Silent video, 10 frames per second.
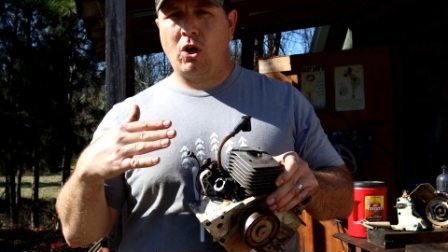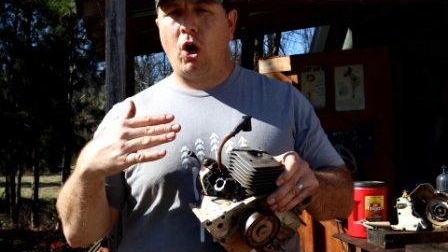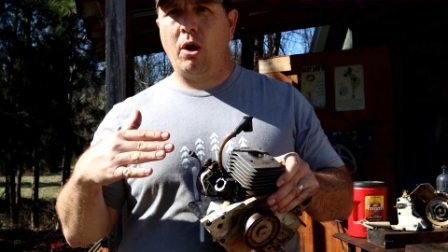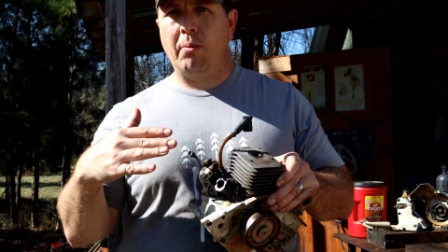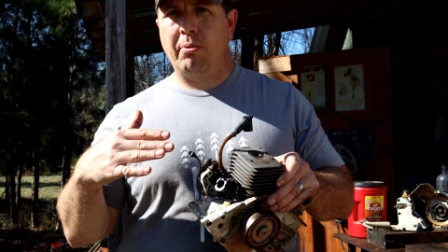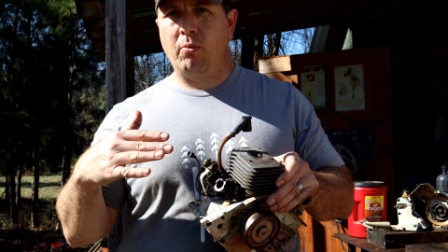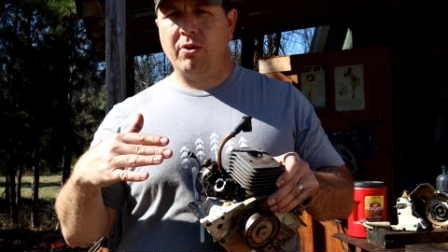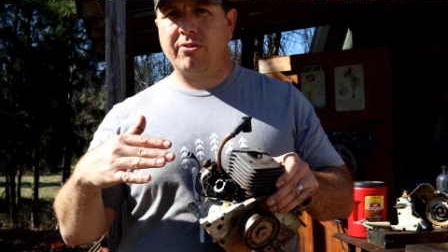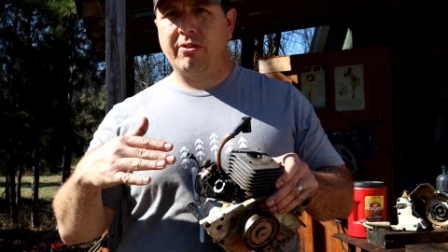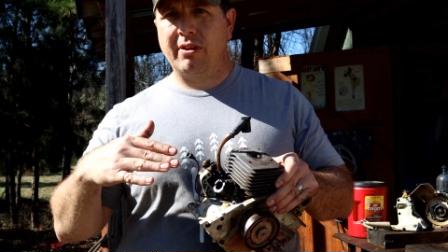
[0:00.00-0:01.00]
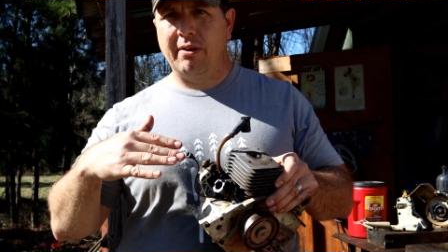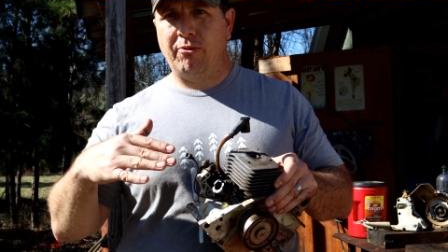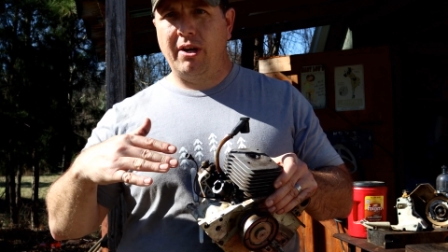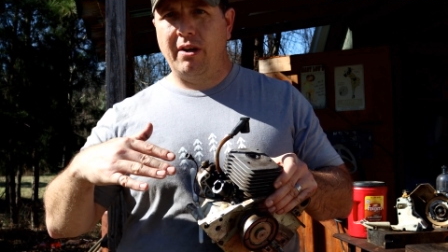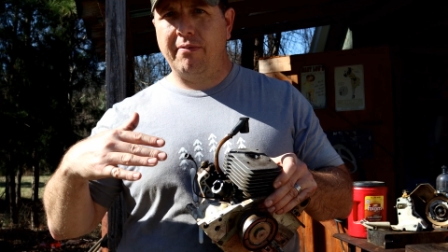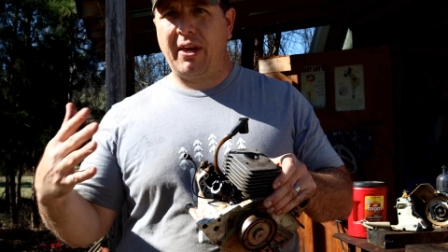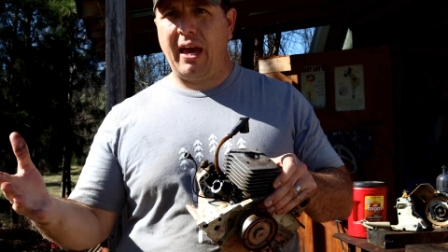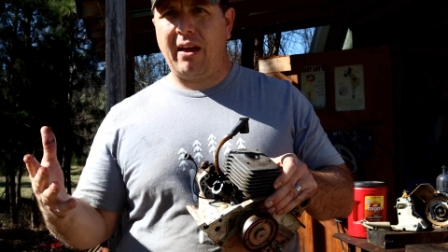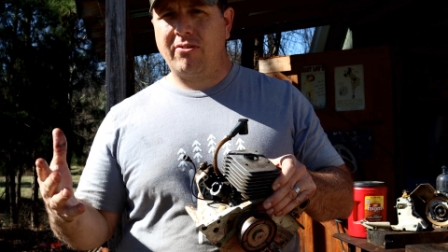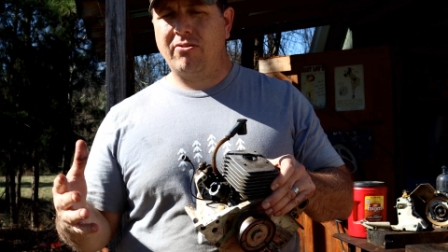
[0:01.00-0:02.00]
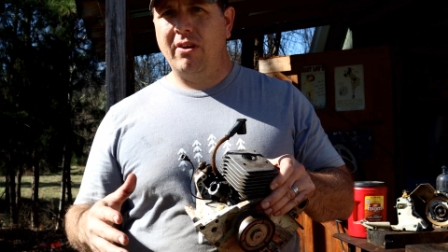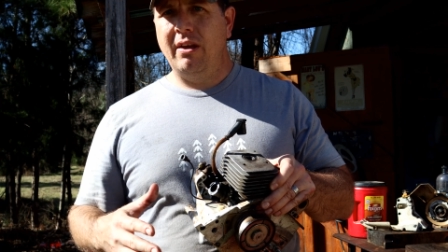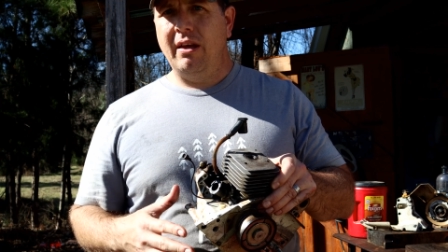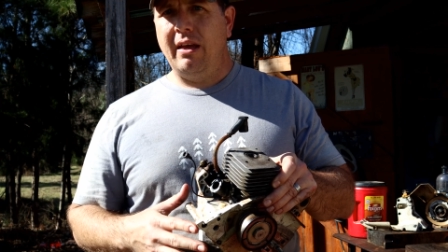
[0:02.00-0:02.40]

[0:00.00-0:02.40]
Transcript: carb wasn't delivering enough gas,